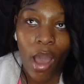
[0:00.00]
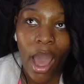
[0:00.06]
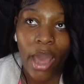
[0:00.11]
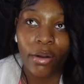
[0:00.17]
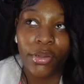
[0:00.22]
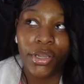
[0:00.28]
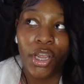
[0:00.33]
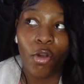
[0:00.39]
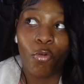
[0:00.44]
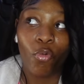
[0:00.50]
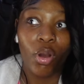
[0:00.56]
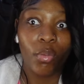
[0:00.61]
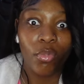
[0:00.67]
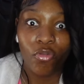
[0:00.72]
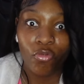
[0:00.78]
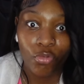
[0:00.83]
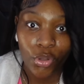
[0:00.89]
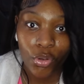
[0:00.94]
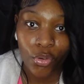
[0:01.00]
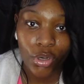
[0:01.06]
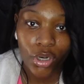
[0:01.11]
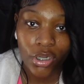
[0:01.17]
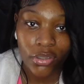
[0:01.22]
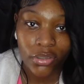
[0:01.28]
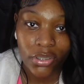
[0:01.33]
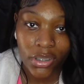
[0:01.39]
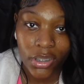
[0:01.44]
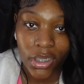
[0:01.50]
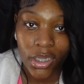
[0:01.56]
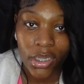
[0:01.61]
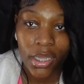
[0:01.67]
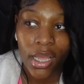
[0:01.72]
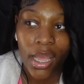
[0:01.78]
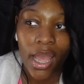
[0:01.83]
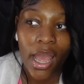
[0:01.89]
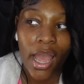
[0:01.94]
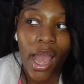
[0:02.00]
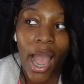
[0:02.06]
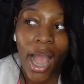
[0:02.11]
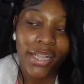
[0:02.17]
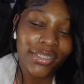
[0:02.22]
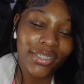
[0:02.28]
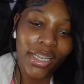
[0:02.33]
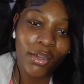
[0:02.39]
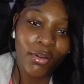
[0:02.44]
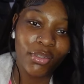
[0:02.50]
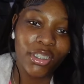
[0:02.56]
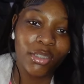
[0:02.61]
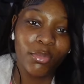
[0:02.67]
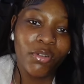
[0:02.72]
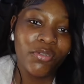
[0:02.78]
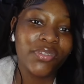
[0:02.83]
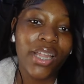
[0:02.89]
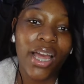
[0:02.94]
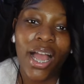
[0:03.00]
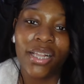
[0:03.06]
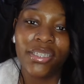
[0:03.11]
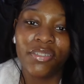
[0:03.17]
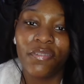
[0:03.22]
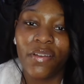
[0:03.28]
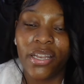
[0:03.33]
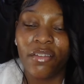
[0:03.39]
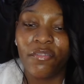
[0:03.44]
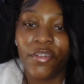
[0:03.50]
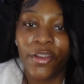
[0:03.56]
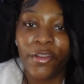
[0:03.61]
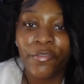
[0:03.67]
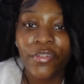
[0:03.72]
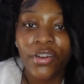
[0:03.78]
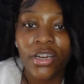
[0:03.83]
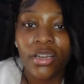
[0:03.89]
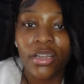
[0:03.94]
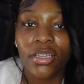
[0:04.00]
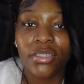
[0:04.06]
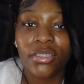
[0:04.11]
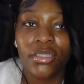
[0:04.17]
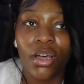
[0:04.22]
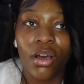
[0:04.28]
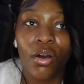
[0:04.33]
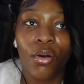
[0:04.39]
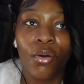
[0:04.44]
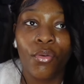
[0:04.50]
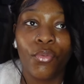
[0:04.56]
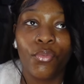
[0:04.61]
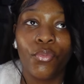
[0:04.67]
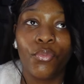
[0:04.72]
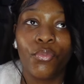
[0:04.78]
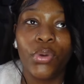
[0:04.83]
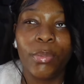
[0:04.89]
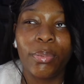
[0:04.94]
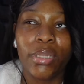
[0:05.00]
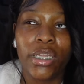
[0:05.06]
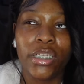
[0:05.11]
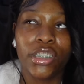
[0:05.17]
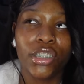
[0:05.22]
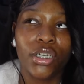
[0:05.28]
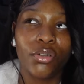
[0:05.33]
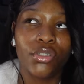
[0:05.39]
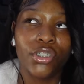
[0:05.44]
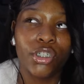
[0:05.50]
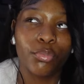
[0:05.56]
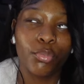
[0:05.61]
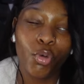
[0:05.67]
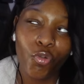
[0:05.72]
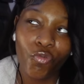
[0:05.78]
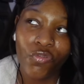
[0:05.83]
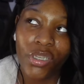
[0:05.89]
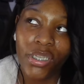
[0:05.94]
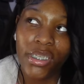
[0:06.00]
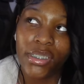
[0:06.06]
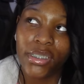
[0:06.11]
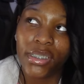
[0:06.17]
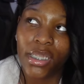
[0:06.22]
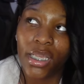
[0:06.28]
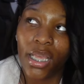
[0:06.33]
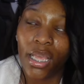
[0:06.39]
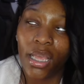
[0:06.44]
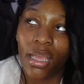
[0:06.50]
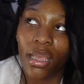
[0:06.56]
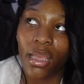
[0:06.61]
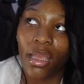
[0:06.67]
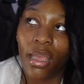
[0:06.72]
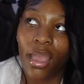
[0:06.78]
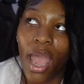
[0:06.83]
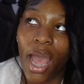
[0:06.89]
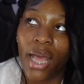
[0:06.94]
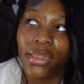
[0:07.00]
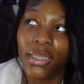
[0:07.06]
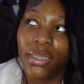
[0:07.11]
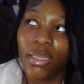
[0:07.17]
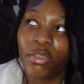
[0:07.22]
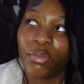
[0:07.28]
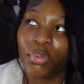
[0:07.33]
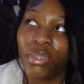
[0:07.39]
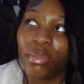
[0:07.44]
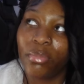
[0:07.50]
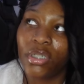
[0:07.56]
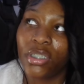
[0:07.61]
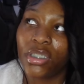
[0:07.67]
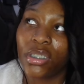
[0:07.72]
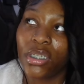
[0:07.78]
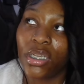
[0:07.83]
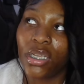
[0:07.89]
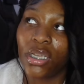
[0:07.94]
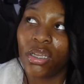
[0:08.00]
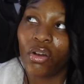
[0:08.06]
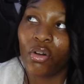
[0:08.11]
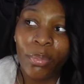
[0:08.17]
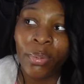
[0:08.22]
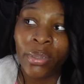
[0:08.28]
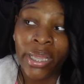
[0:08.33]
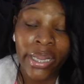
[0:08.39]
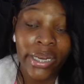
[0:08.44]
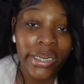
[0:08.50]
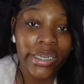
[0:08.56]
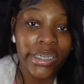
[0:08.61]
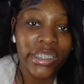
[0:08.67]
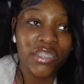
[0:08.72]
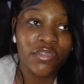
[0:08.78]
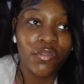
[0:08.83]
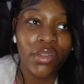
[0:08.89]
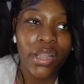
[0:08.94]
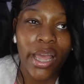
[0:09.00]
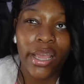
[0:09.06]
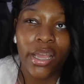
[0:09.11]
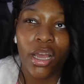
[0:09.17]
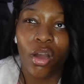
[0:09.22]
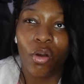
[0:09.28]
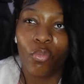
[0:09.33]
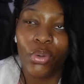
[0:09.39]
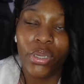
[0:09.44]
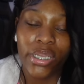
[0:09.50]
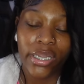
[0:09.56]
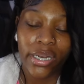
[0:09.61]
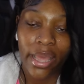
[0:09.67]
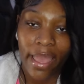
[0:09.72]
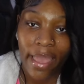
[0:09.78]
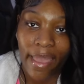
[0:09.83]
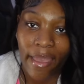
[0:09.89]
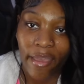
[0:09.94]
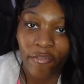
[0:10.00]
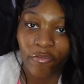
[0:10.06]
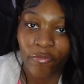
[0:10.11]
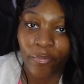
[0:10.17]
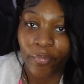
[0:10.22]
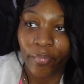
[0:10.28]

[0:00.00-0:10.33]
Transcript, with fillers: I don't care what movie we go to go see. I just like going to the movies. Like I just find it very fun. So we plan to go to the movies and I think that was pretty much it. We're planning this for like a week and a half.